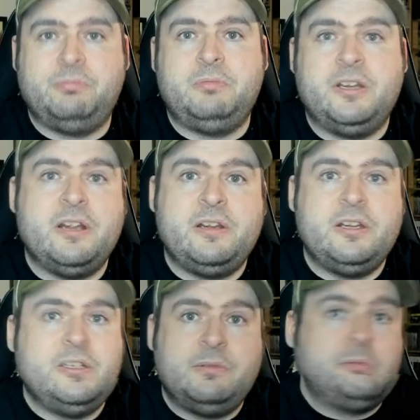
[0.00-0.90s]
you know,
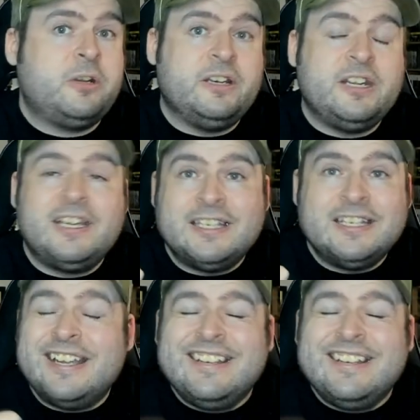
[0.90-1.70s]
YouTube is working at the end of the day.